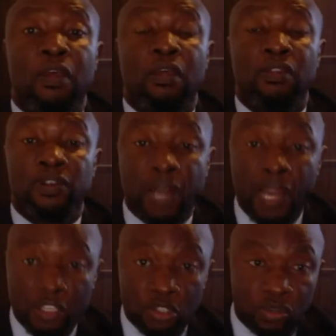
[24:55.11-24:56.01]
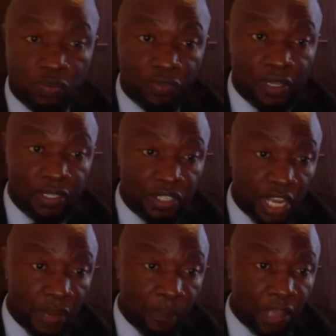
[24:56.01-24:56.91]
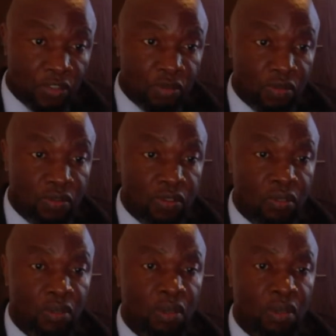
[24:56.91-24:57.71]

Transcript: the rights of the detained persons.